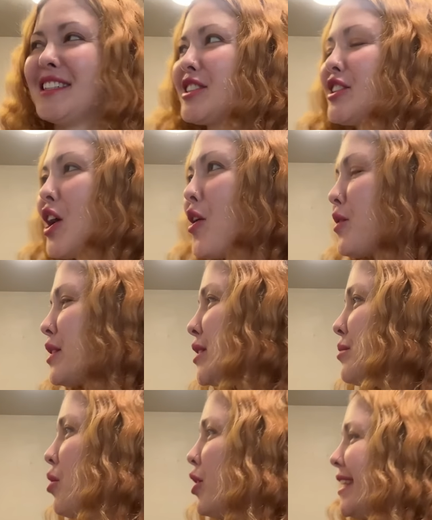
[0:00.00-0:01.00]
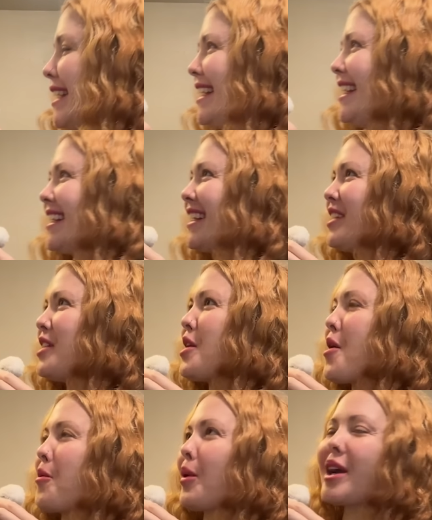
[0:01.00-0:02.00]
So this morning,
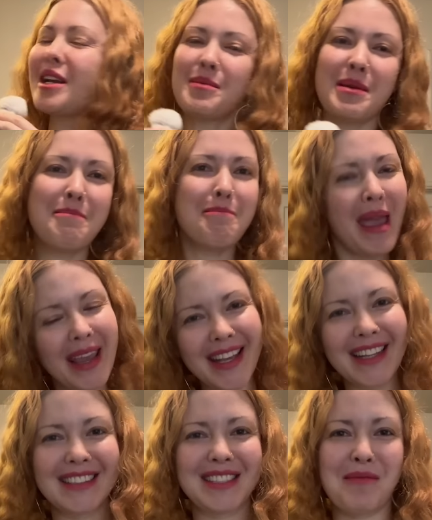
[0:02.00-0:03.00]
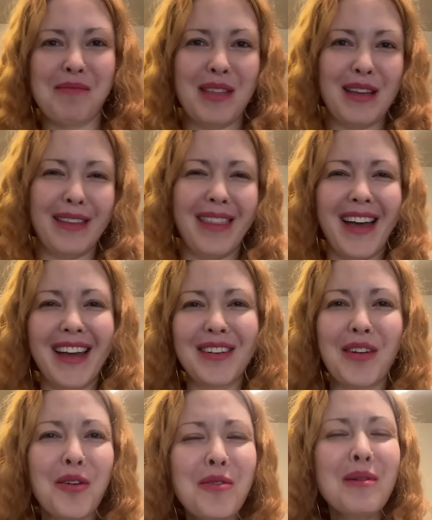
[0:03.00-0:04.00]
we're gonna be making something that,
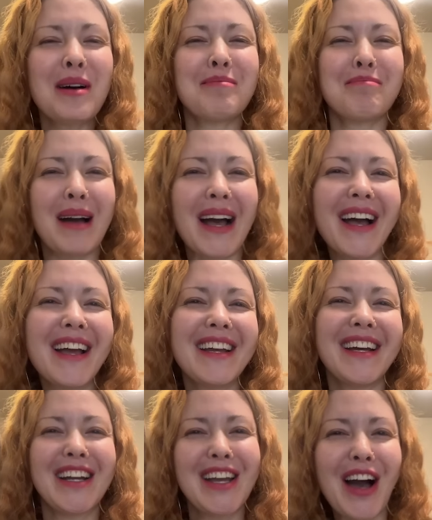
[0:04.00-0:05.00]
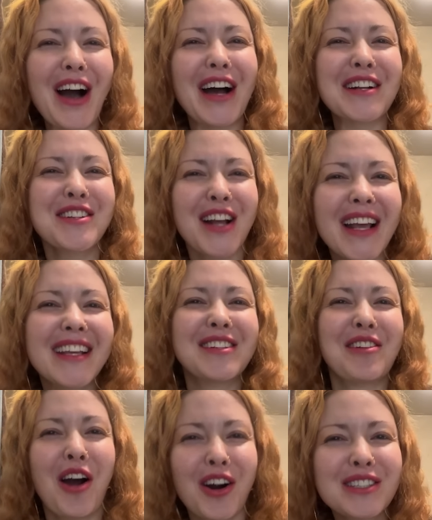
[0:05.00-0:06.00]
oh my gosh, I can
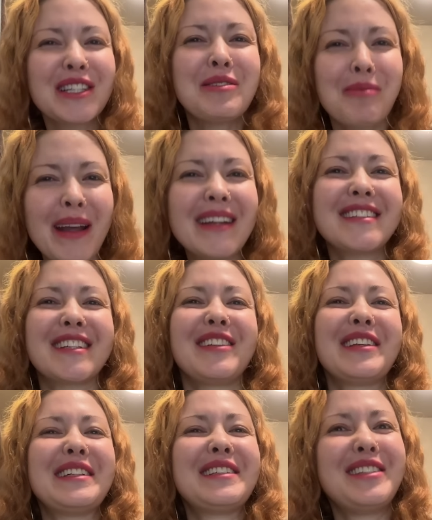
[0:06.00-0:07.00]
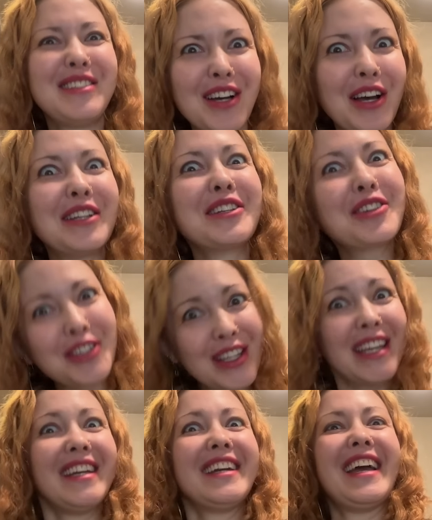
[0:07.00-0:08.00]
hardly wait till it's done
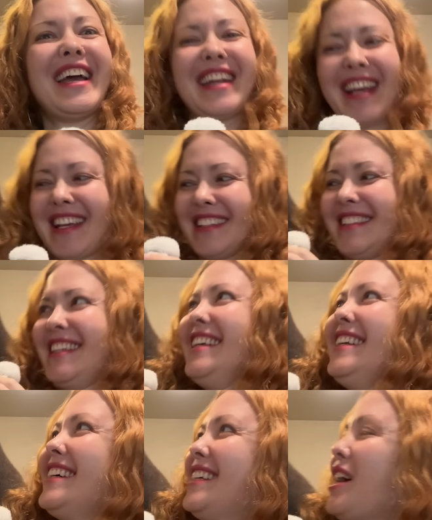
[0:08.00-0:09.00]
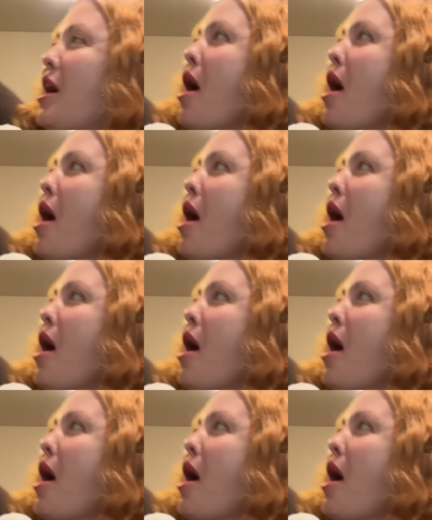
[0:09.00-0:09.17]
cooking and I get to eat it.